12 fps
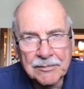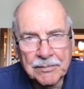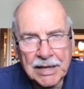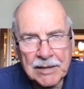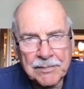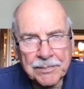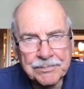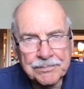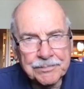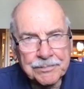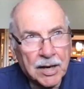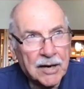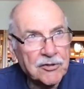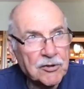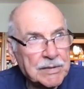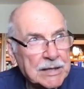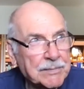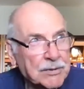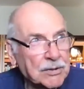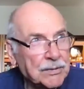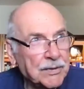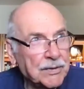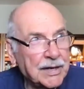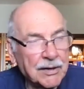may bother people who
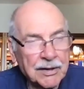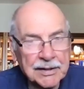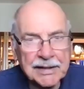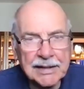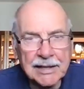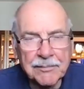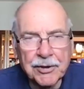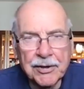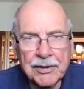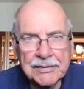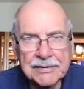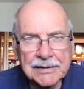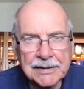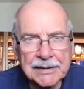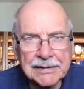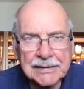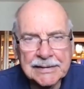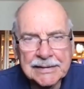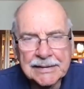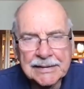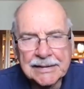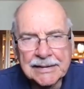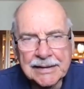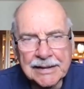are there looking at birds
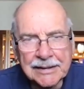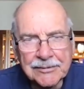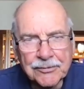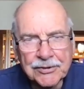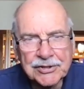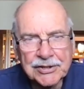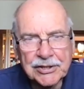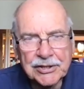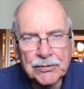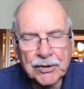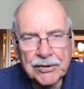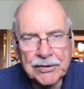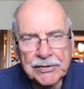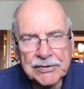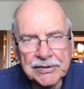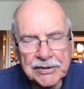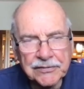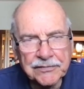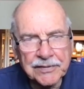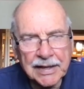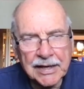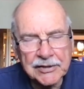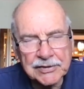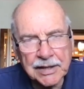and wishing you weren't using your
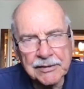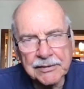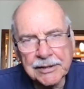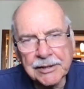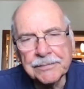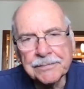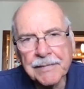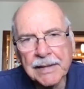flash. I don't know.